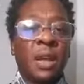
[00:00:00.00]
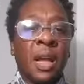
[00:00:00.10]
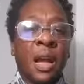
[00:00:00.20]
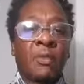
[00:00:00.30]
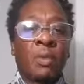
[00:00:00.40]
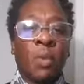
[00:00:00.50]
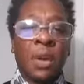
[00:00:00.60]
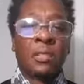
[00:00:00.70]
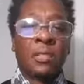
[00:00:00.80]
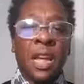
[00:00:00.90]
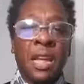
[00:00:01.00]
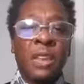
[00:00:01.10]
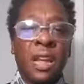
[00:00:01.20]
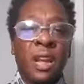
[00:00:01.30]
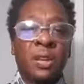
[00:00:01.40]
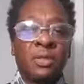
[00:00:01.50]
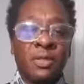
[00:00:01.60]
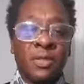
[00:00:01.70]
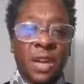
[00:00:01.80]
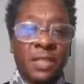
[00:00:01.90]
after watching eight years
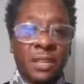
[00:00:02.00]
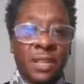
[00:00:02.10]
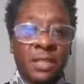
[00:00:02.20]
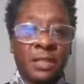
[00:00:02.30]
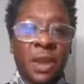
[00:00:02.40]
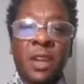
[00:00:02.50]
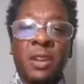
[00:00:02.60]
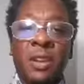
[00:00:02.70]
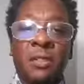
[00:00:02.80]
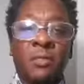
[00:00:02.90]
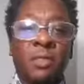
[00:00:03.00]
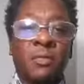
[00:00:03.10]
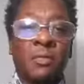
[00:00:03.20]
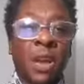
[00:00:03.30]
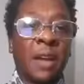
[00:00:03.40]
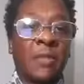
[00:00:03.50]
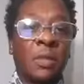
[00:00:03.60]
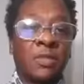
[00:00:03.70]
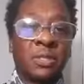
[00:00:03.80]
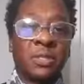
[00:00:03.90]
of nothingness, eight years of black
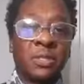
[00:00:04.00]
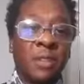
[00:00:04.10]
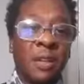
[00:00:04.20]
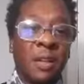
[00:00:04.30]
folks just